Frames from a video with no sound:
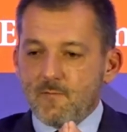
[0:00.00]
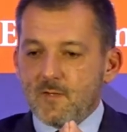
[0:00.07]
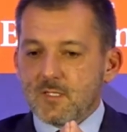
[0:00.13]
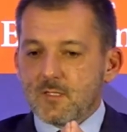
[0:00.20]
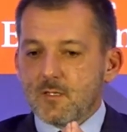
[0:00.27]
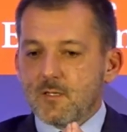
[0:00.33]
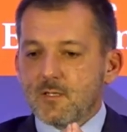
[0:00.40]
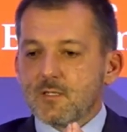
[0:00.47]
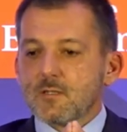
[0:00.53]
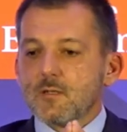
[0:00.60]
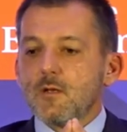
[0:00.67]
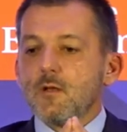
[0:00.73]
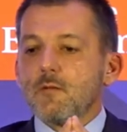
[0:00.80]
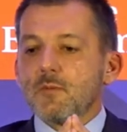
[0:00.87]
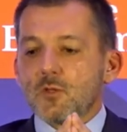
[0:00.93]
investors,
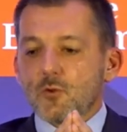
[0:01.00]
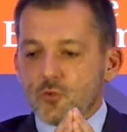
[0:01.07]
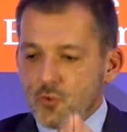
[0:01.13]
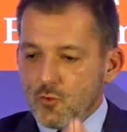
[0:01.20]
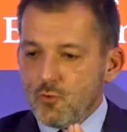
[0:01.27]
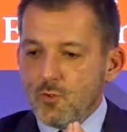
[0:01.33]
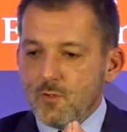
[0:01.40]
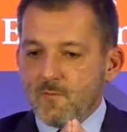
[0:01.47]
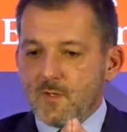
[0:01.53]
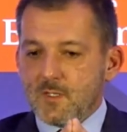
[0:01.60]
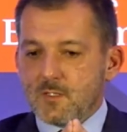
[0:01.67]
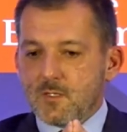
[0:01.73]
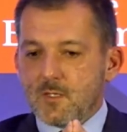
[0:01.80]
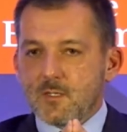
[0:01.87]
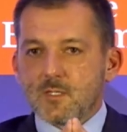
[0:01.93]
but also new
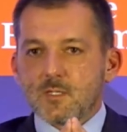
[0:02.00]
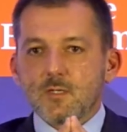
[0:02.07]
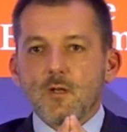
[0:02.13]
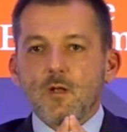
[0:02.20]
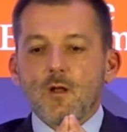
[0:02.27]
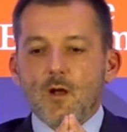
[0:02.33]
investors,